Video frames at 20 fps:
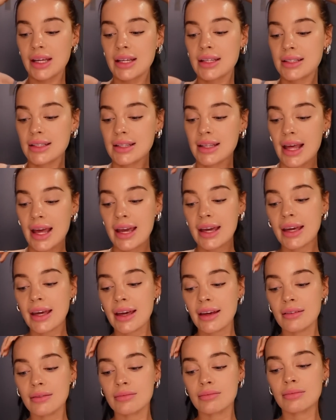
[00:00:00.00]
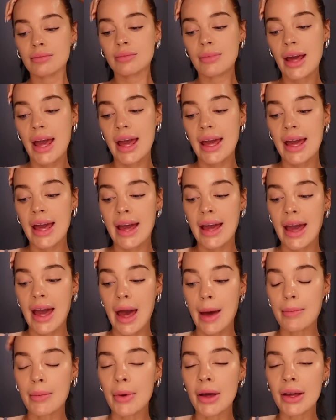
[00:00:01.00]
It's like 8
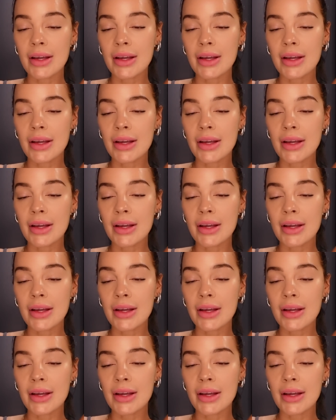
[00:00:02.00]
a.m.